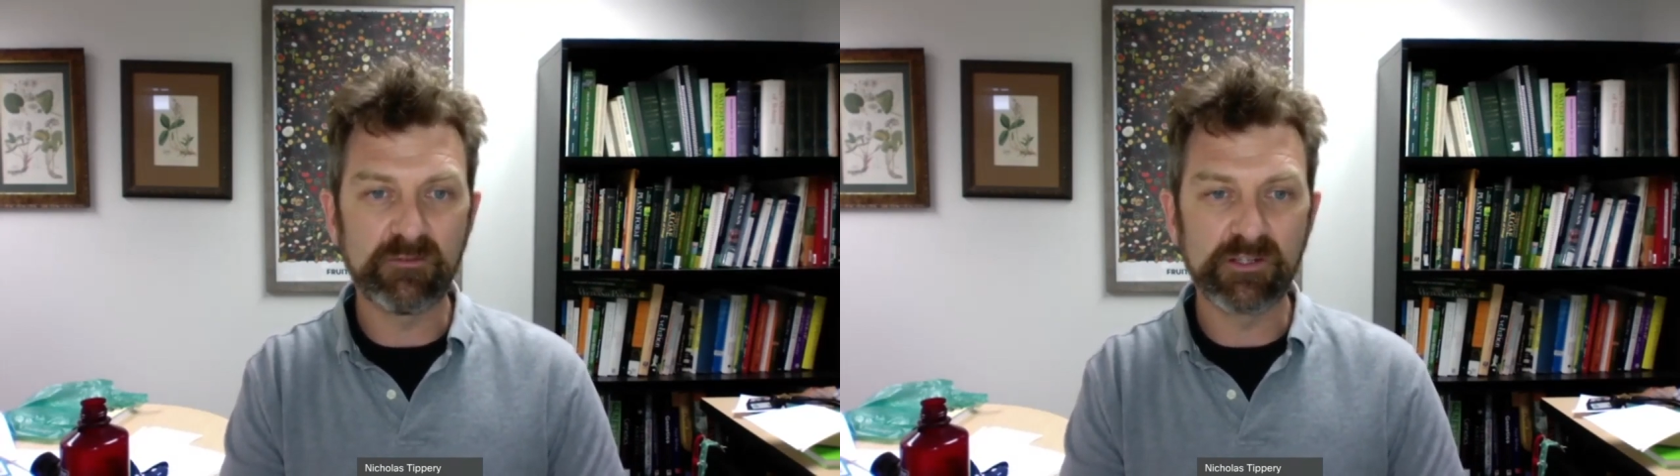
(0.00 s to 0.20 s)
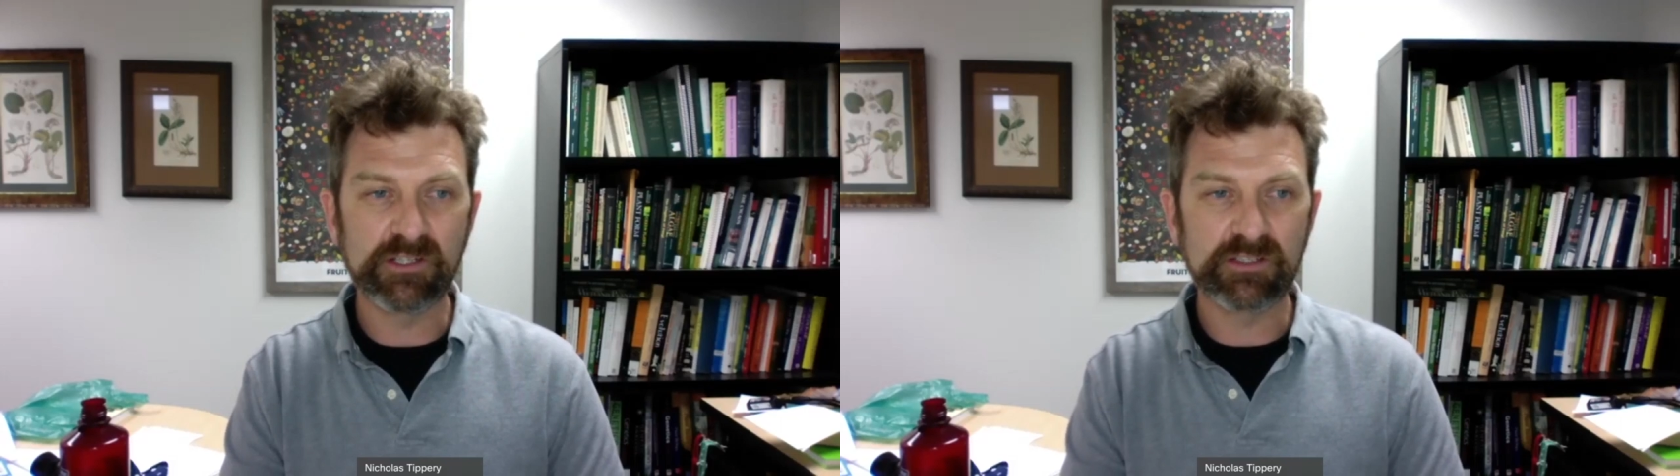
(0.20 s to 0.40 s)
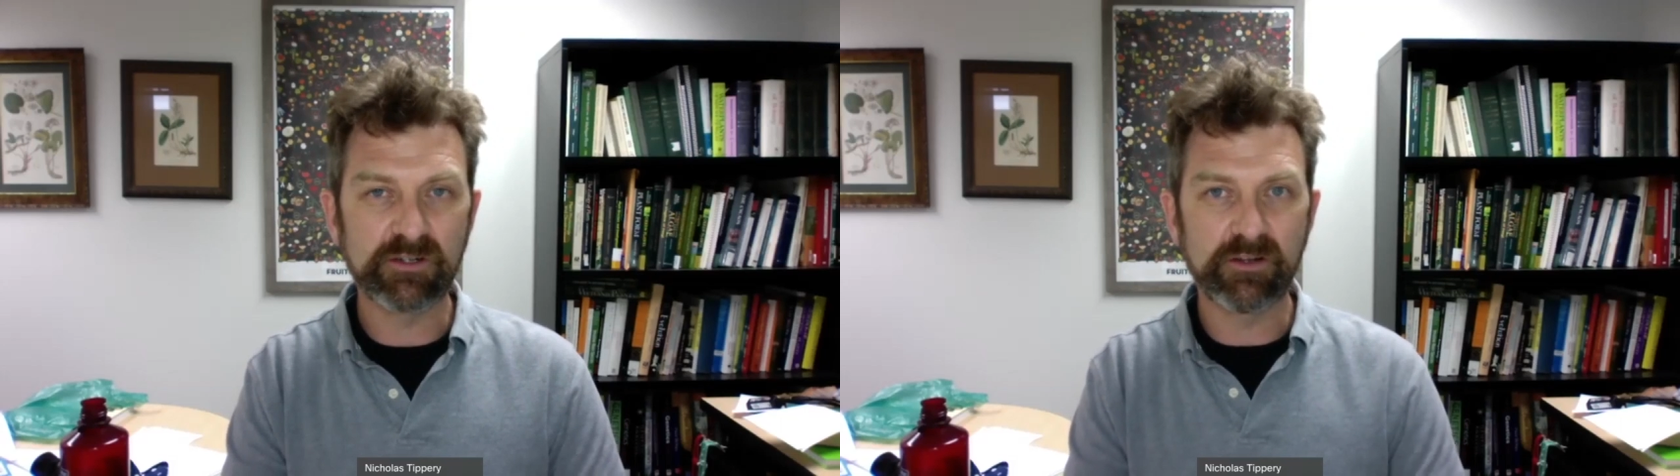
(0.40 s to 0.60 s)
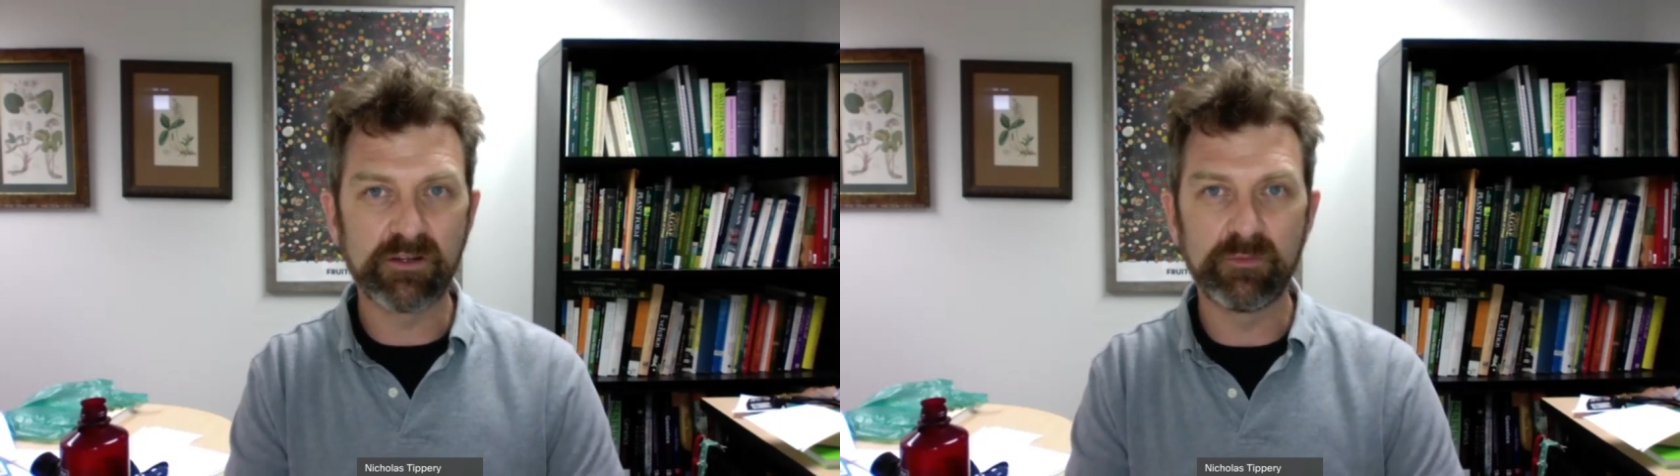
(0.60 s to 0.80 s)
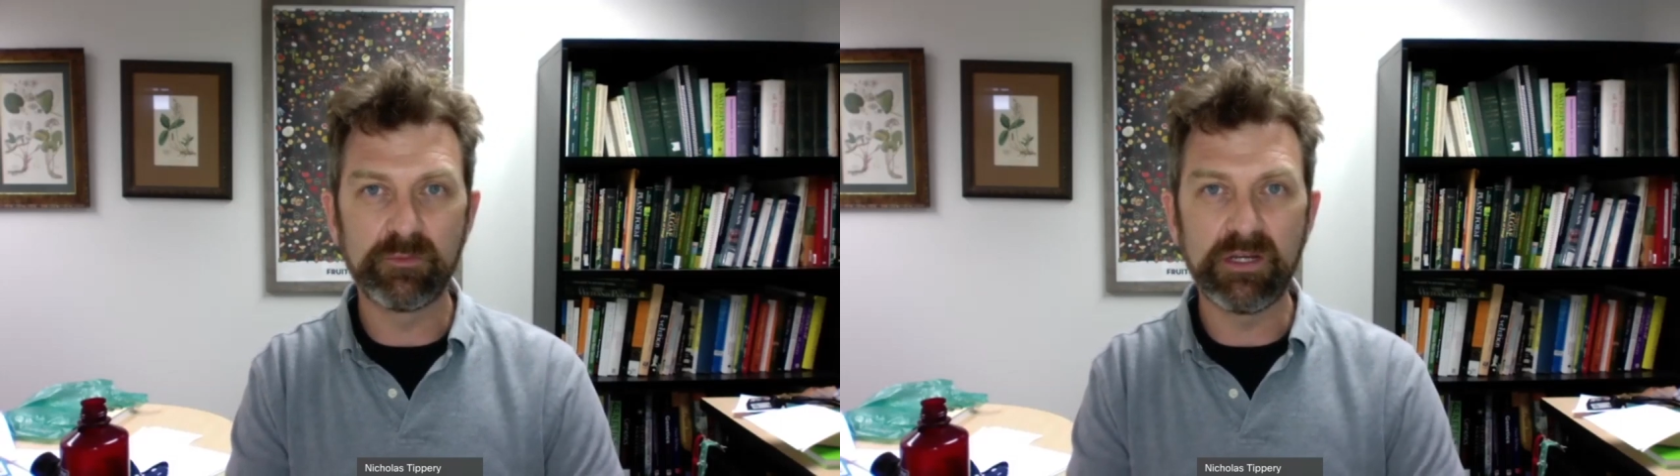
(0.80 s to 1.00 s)
I just started
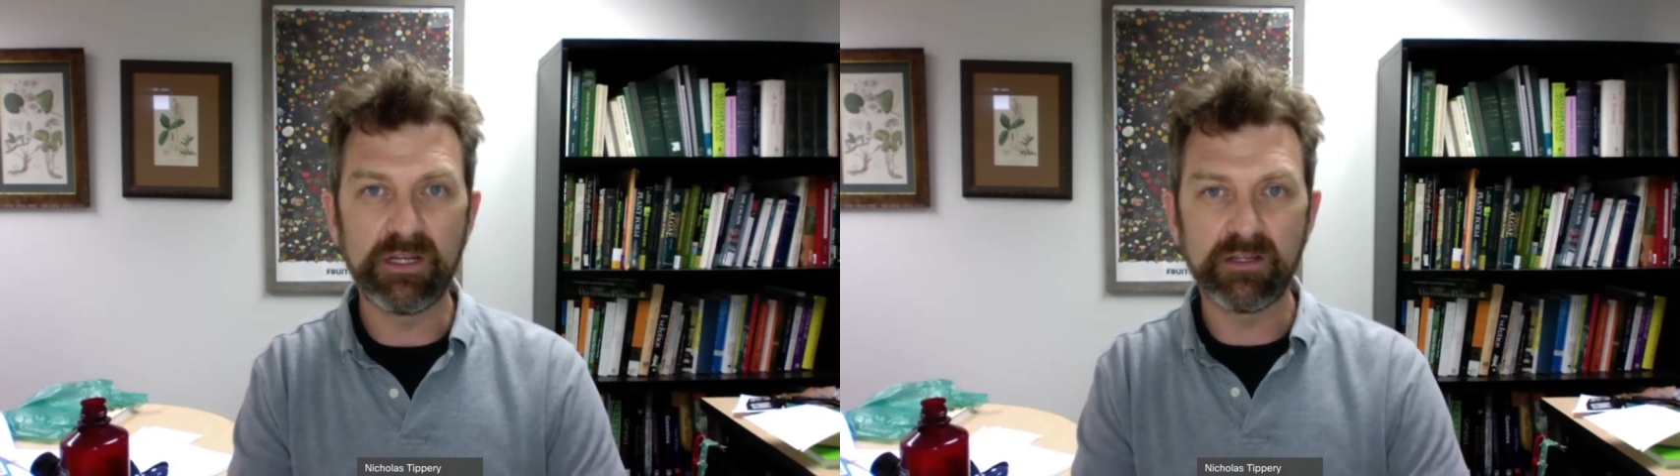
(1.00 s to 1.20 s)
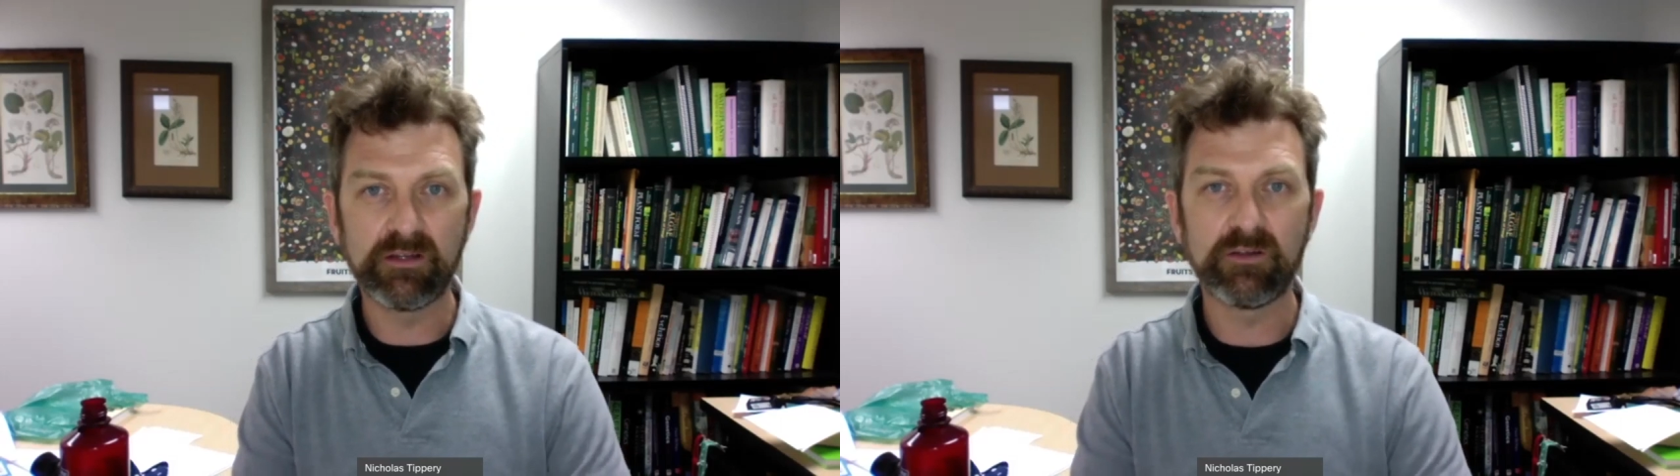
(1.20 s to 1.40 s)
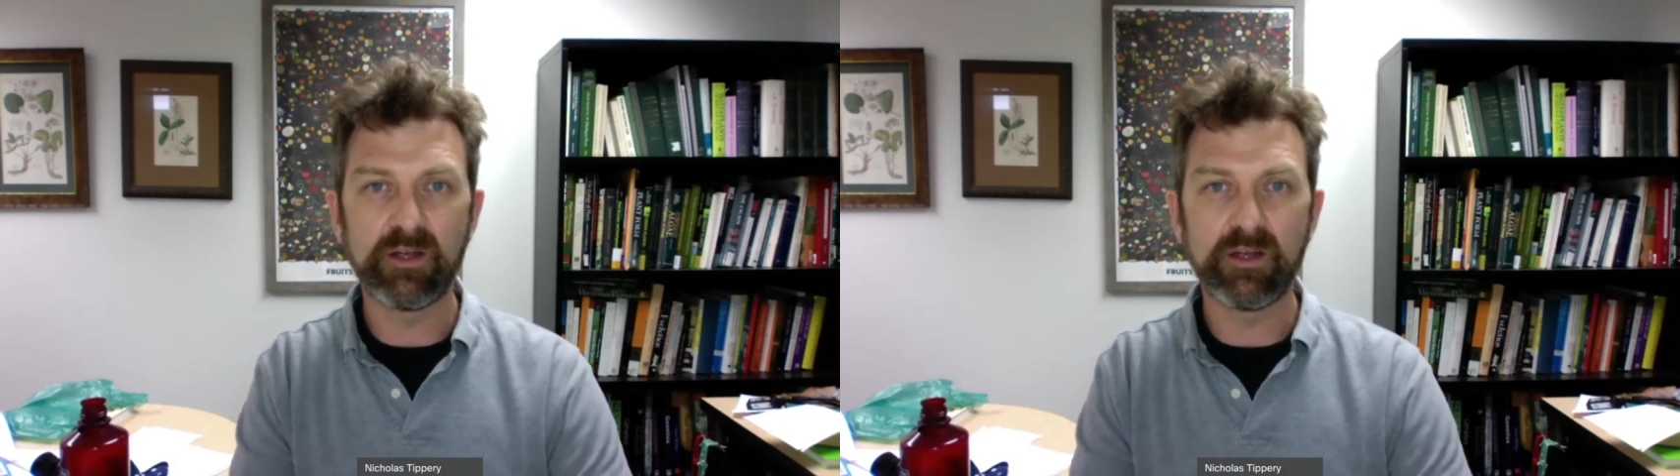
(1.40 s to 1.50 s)
a meeting.